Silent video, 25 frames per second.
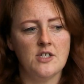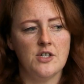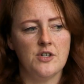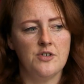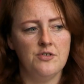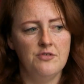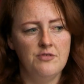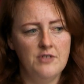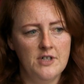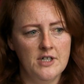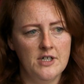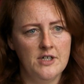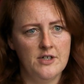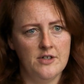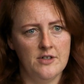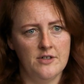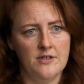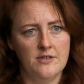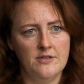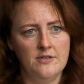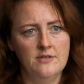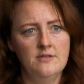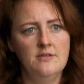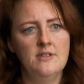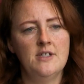
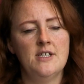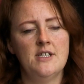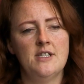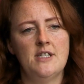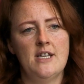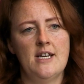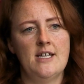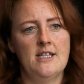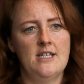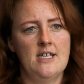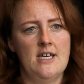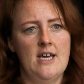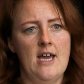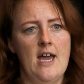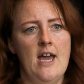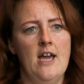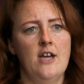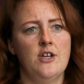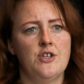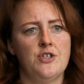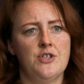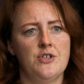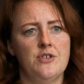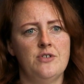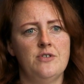critical that the
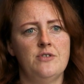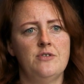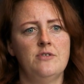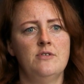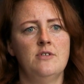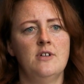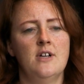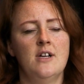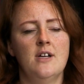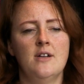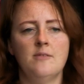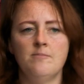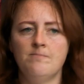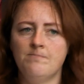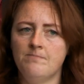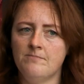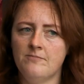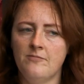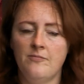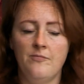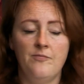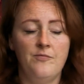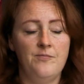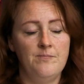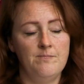actual
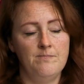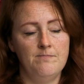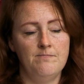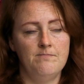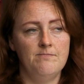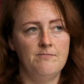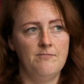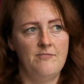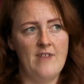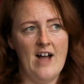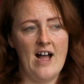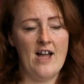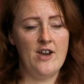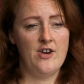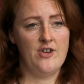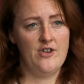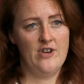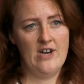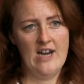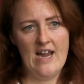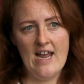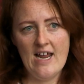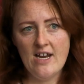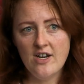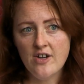
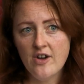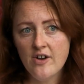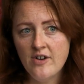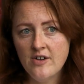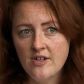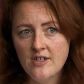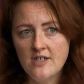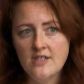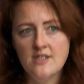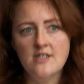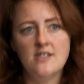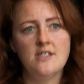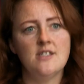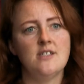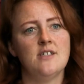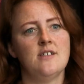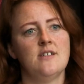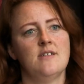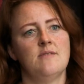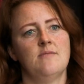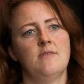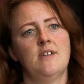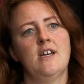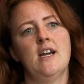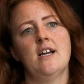whānau landowners,
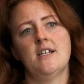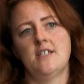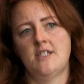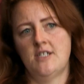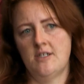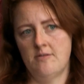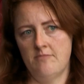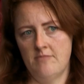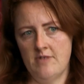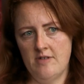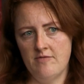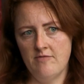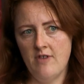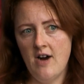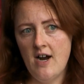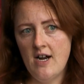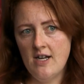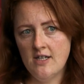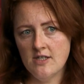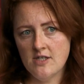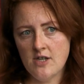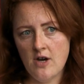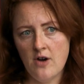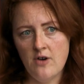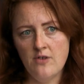customary
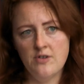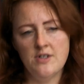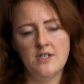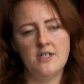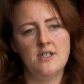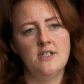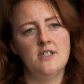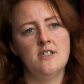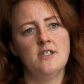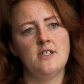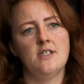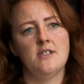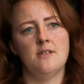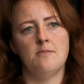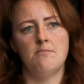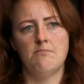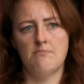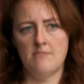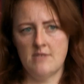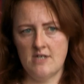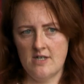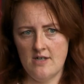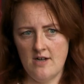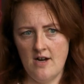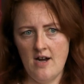rights holders,
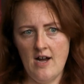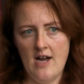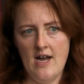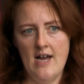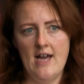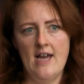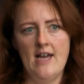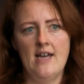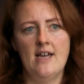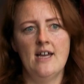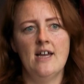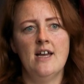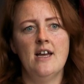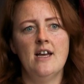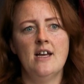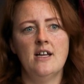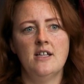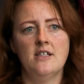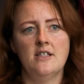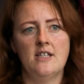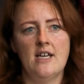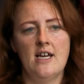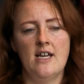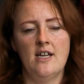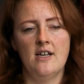marae,
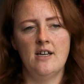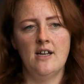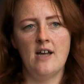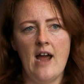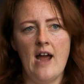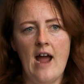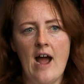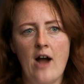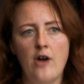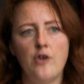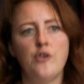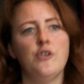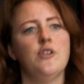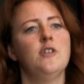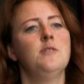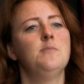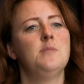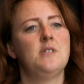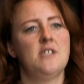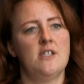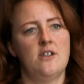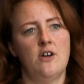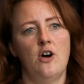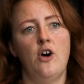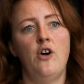that our
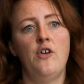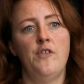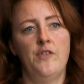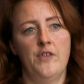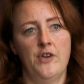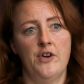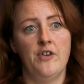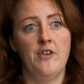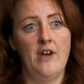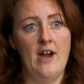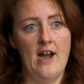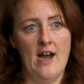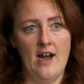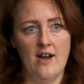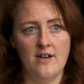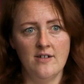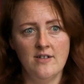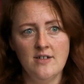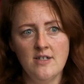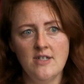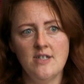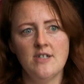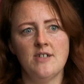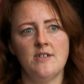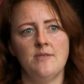groups that are on the
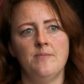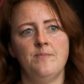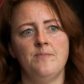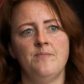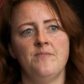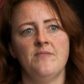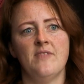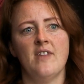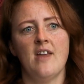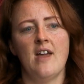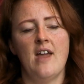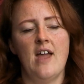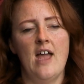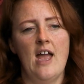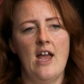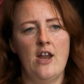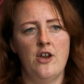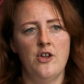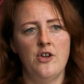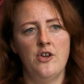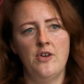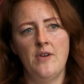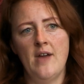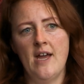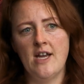ground and
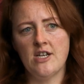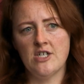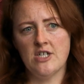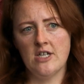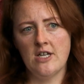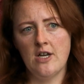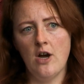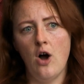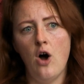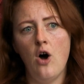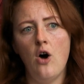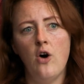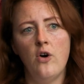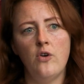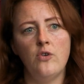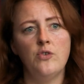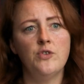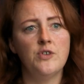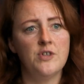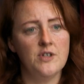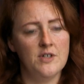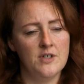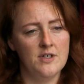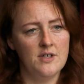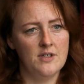who actually
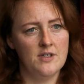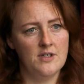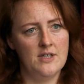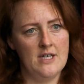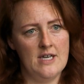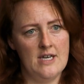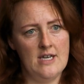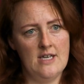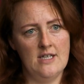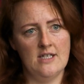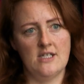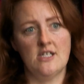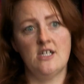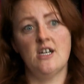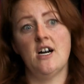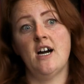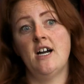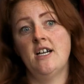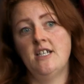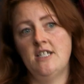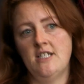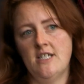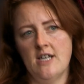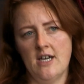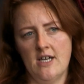hold these
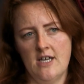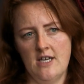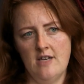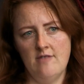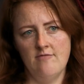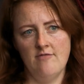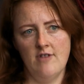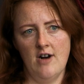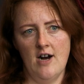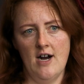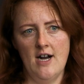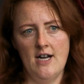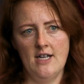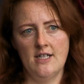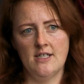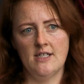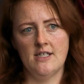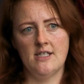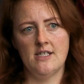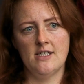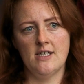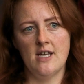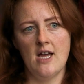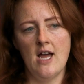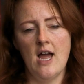kaitiaki
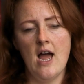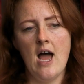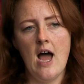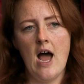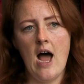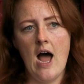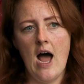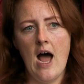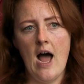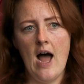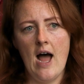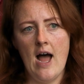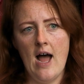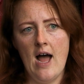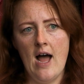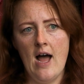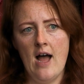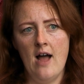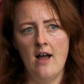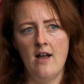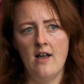rights are